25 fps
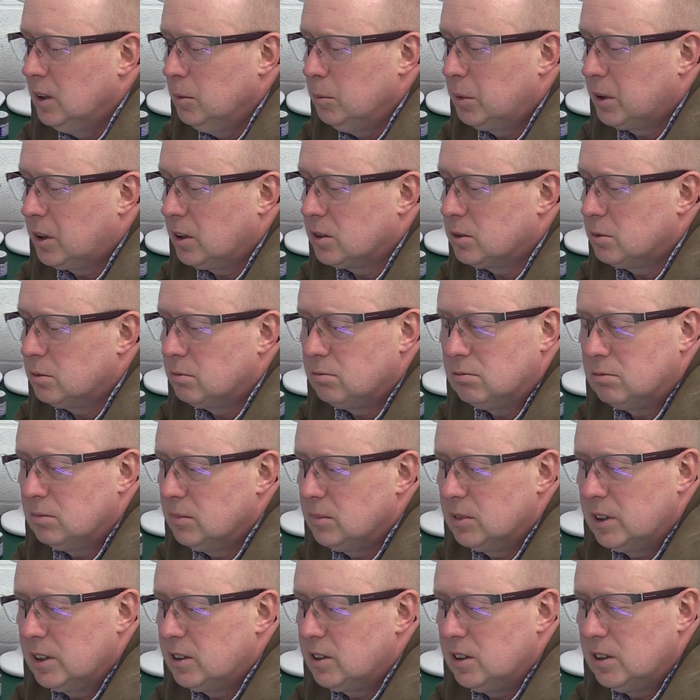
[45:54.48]
because
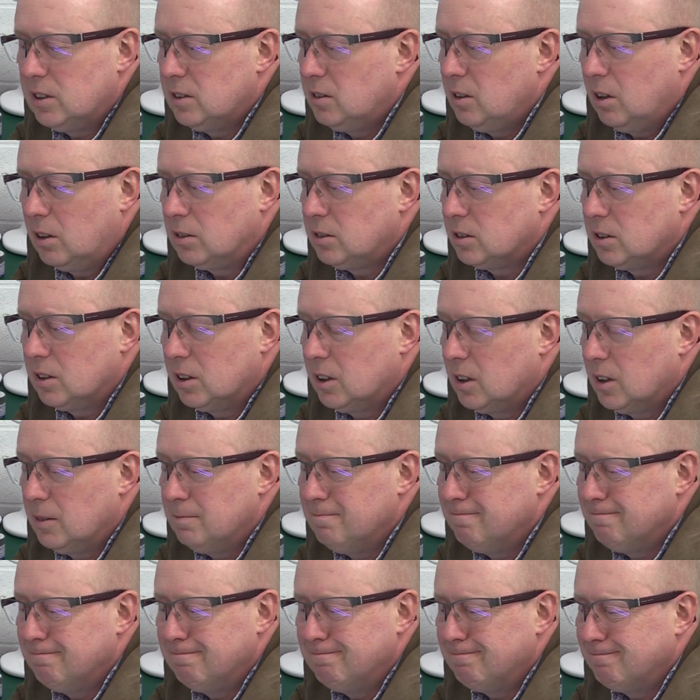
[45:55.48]
this is not
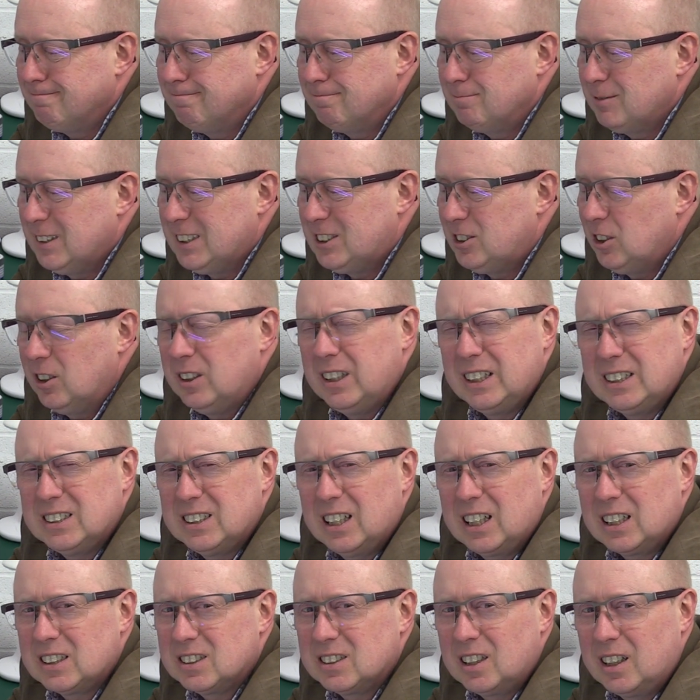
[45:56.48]
it's not an
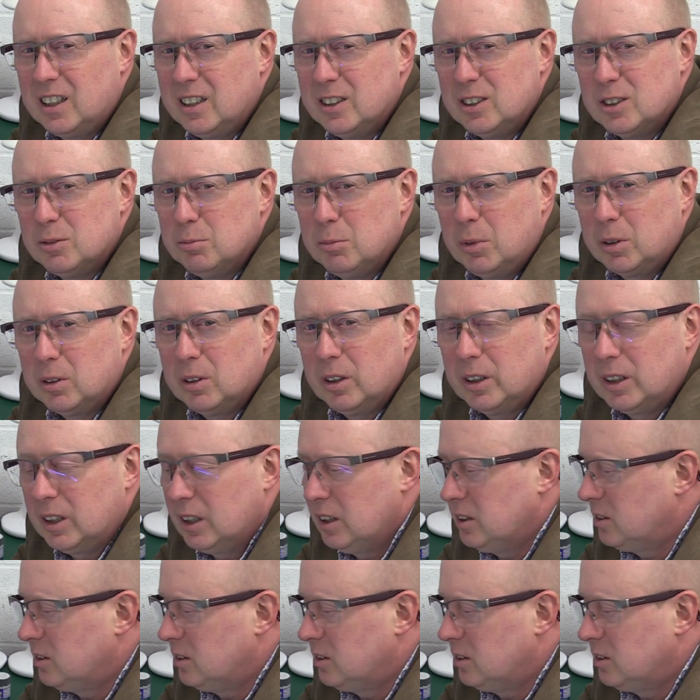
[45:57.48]
exact science modelling.